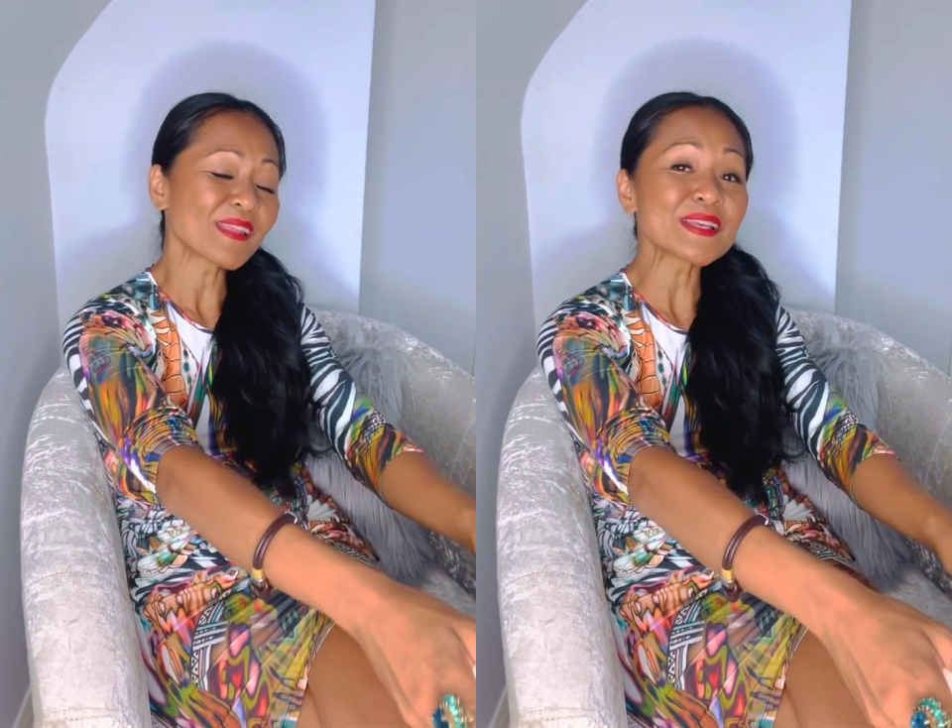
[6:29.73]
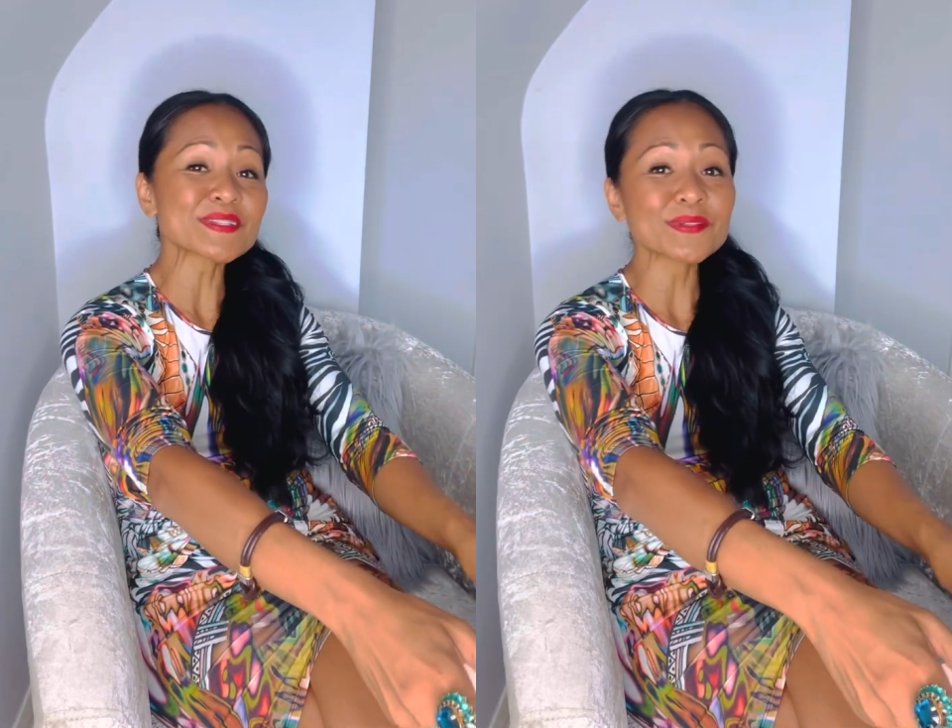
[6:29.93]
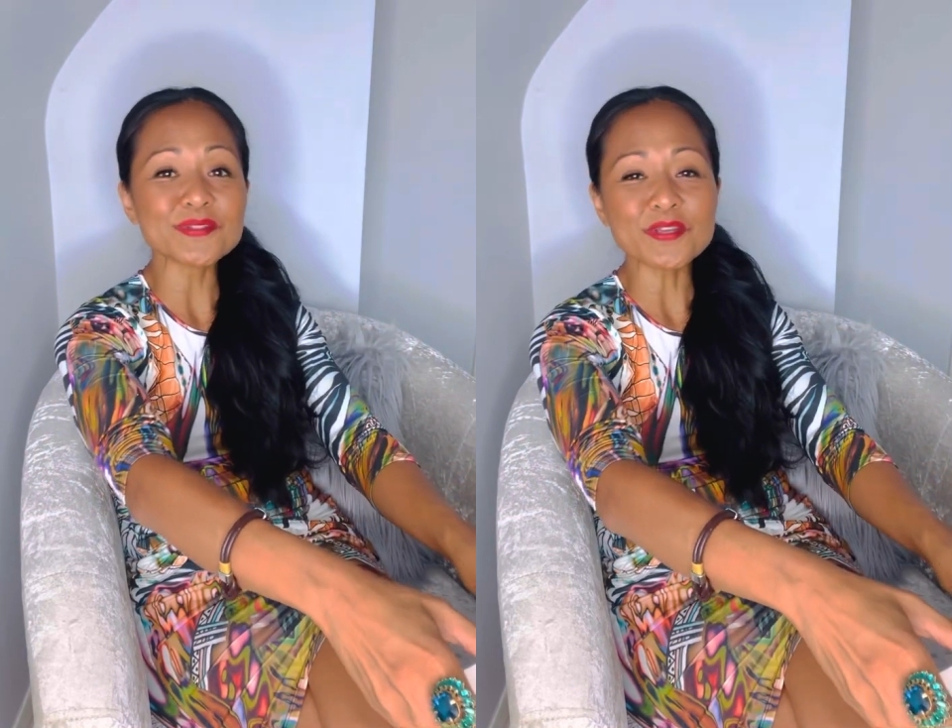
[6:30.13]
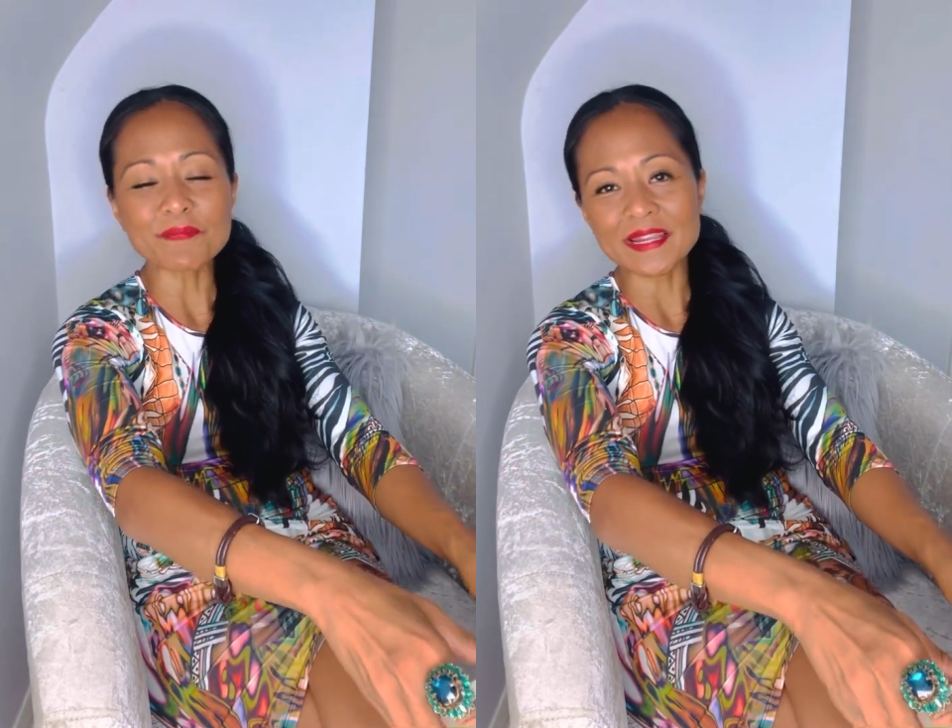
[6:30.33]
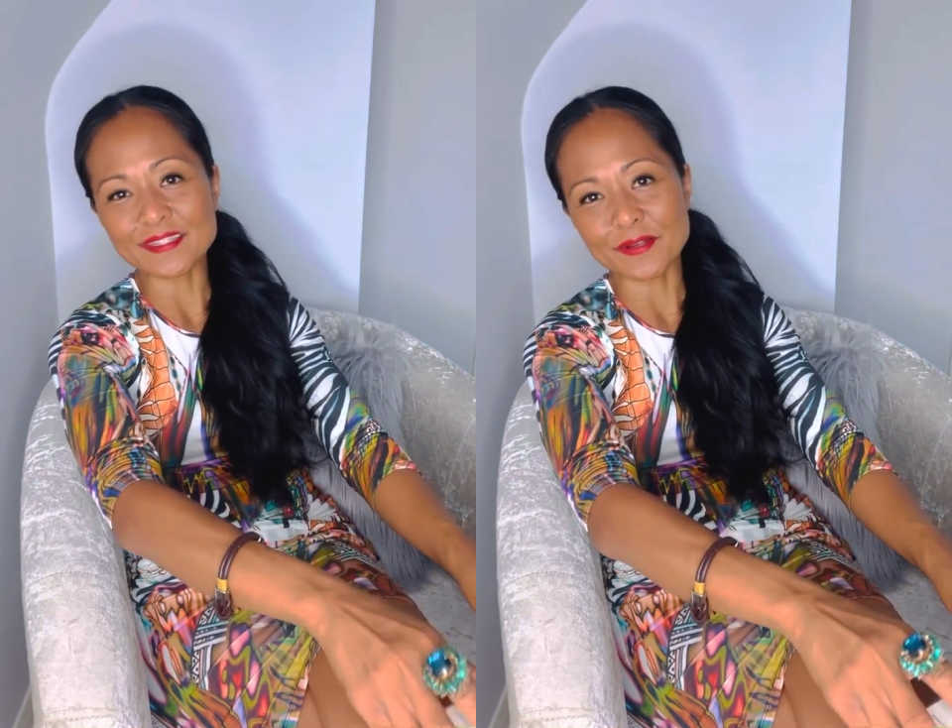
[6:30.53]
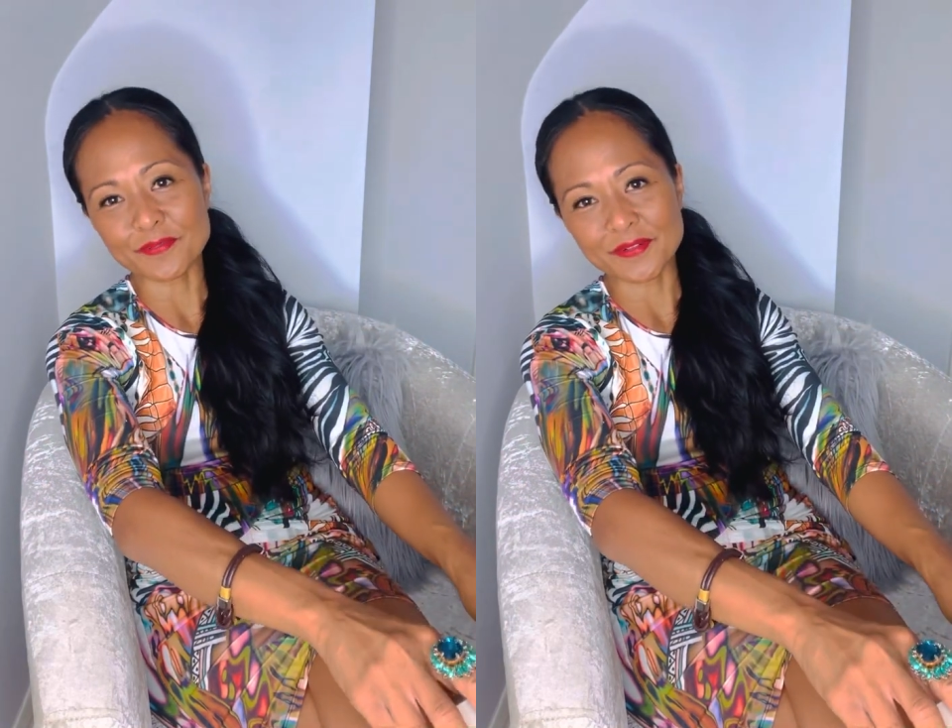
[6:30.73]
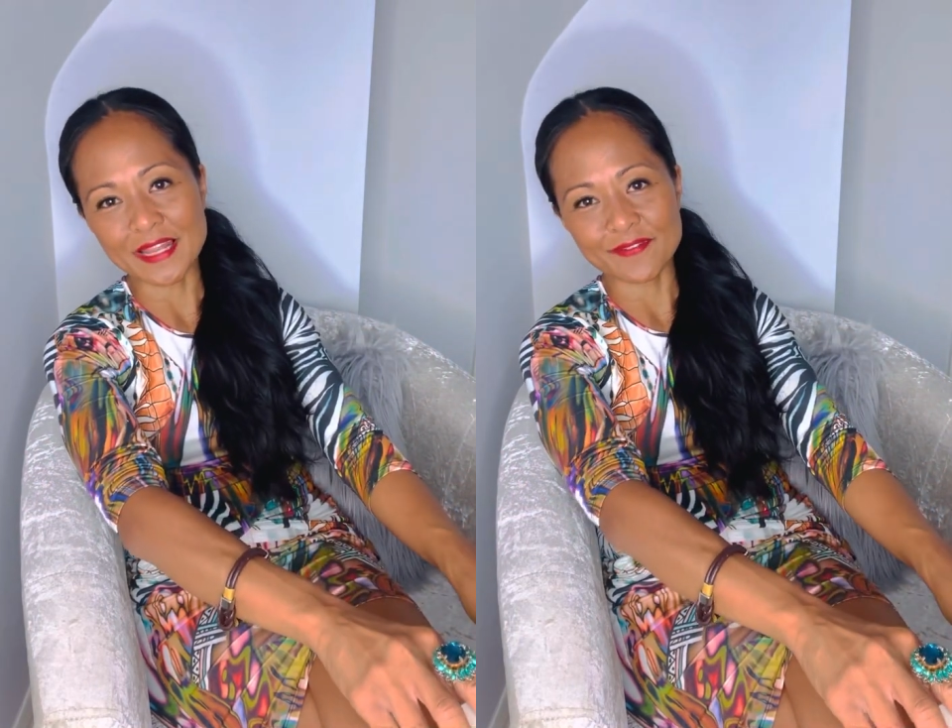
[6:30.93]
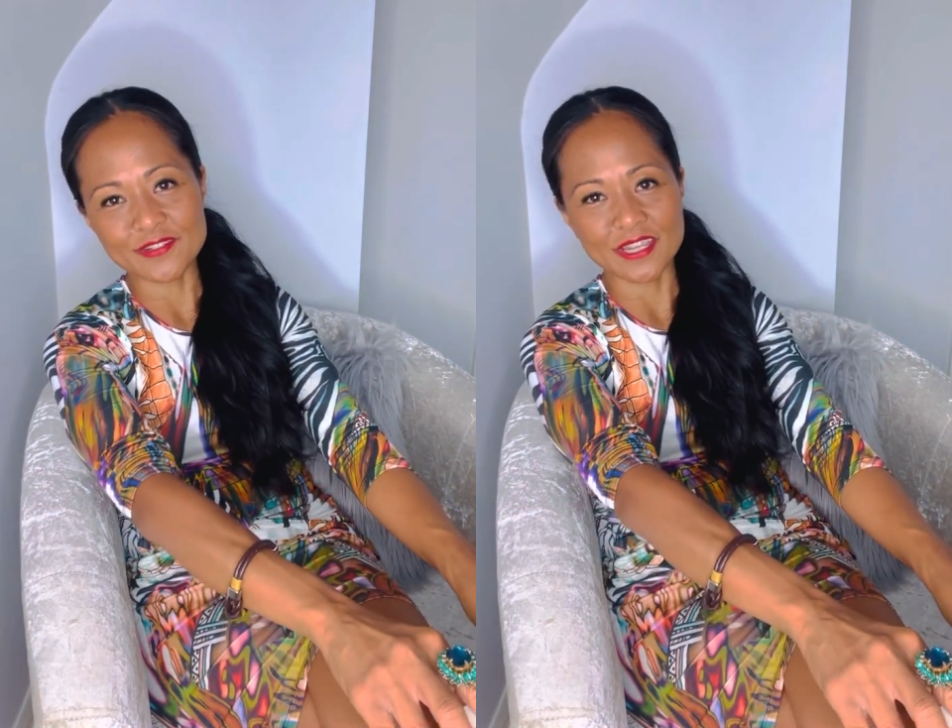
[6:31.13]
So those are my top 3
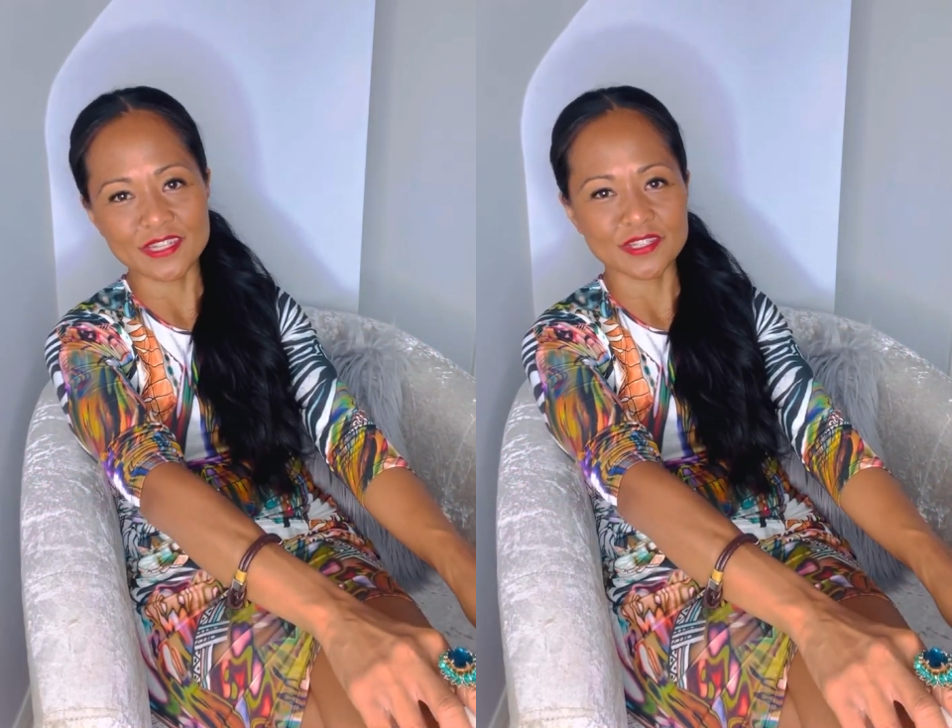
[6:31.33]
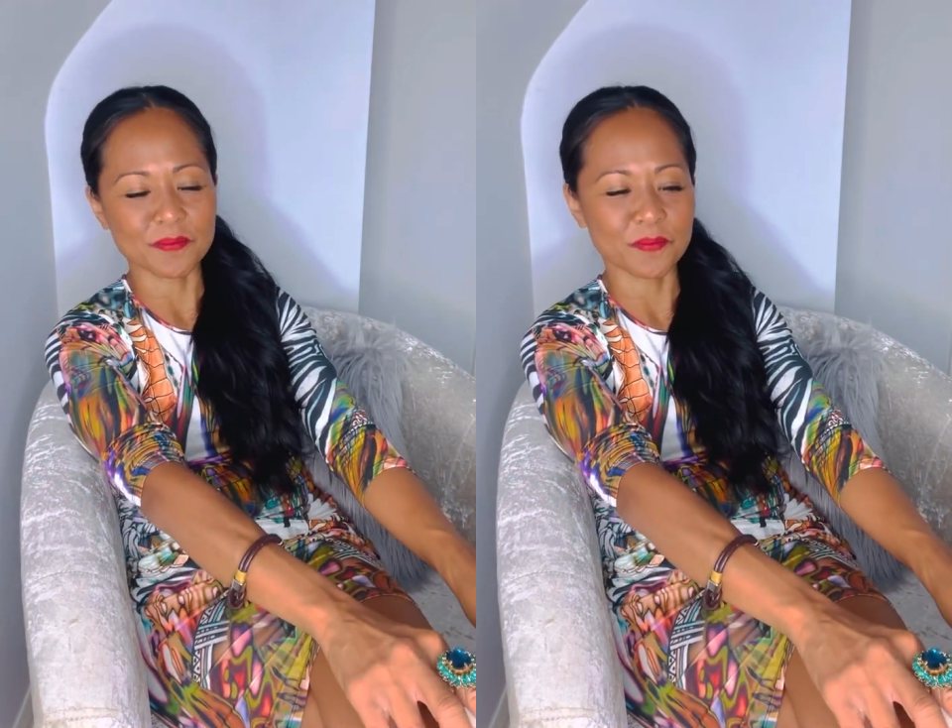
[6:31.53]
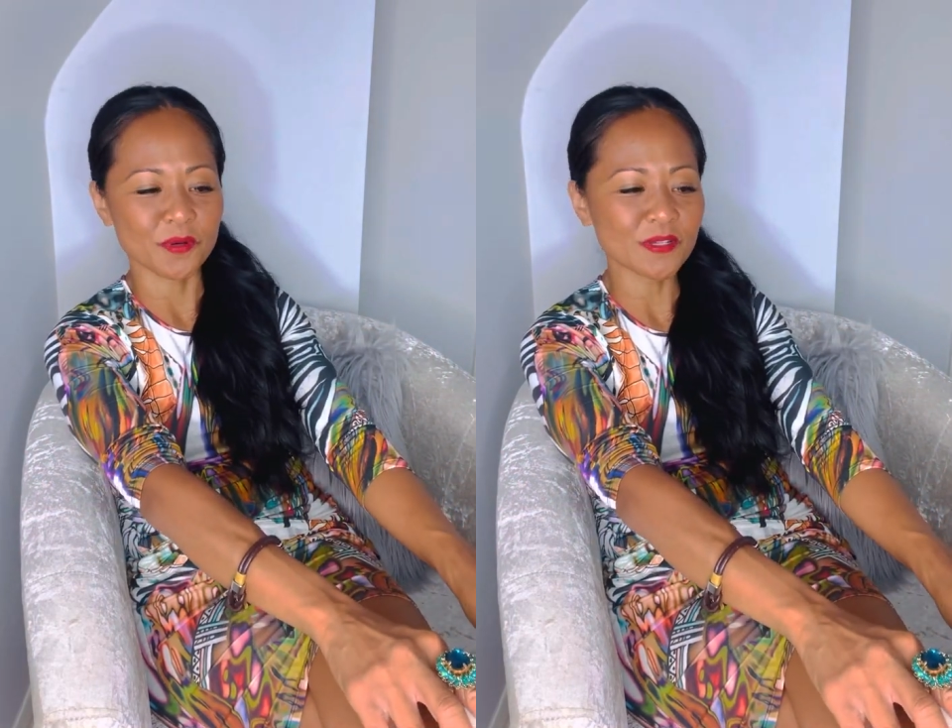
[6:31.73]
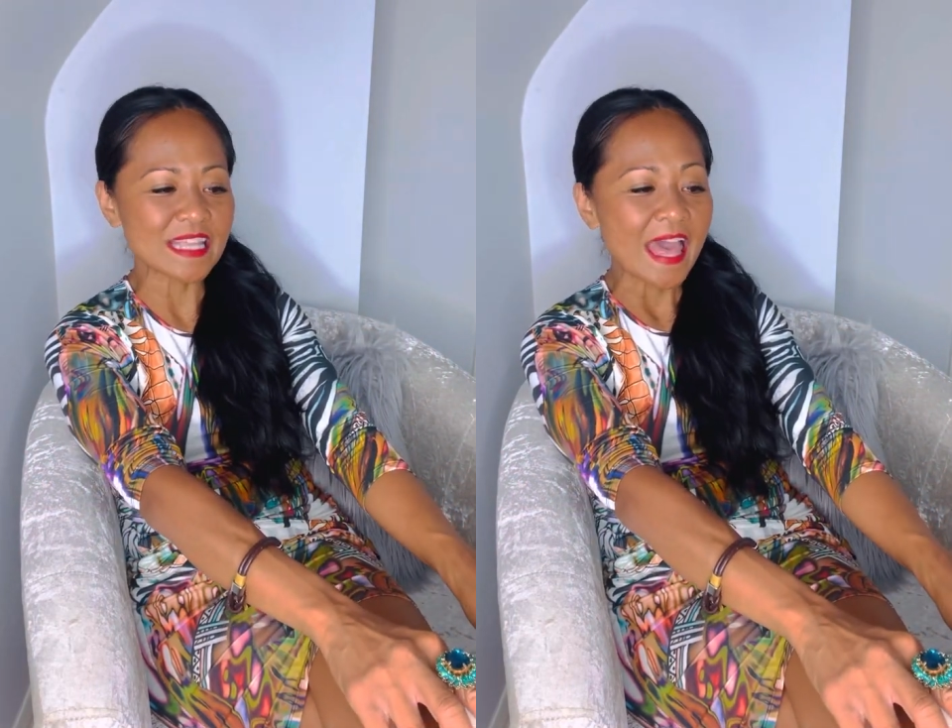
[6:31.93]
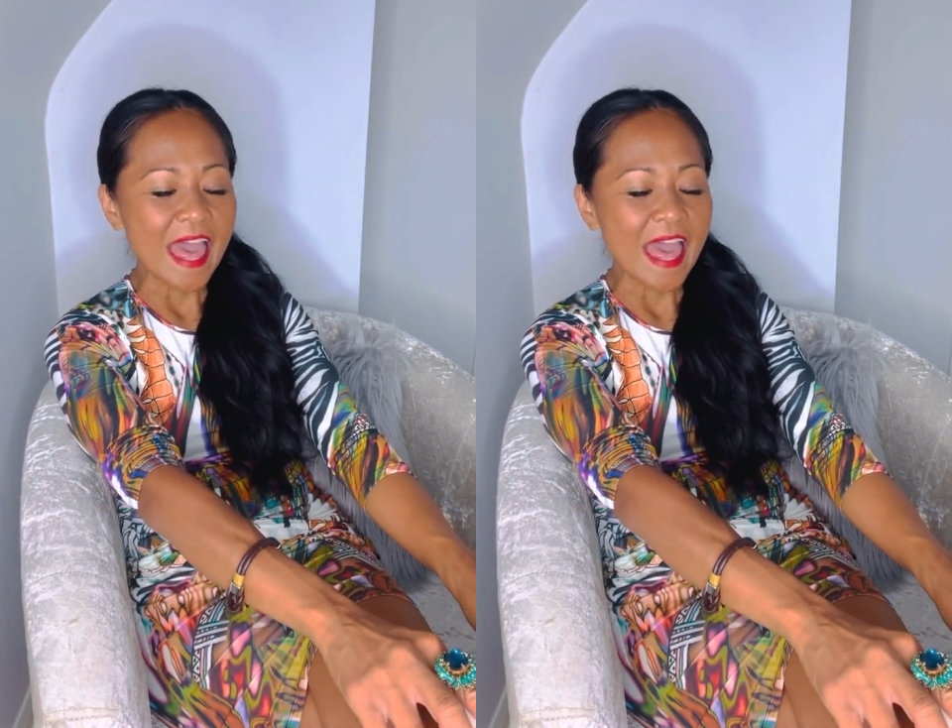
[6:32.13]
life-changing books,